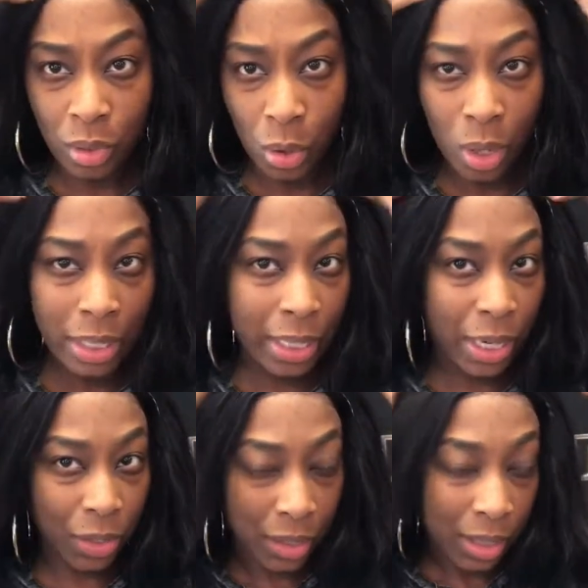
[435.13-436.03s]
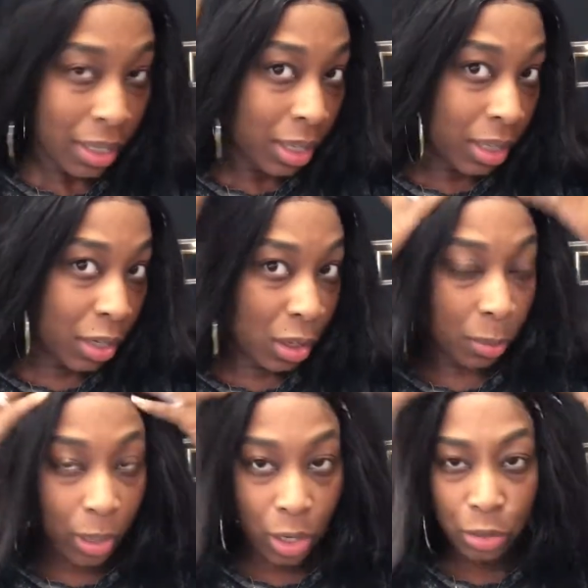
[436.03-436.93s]
all in there, then you're
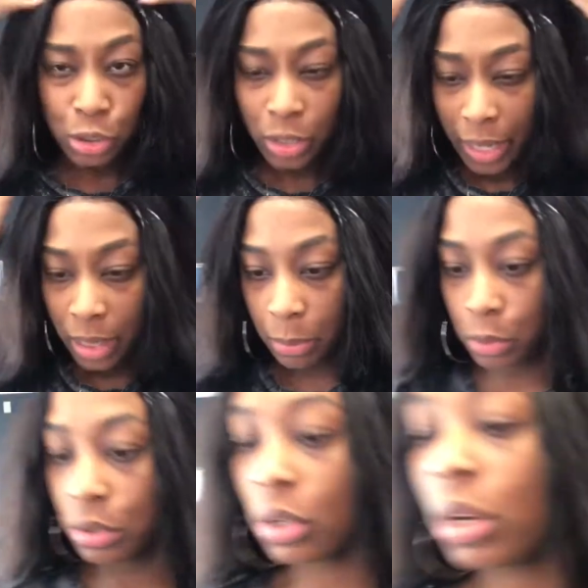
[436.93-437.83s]
gonna blow dry the mousse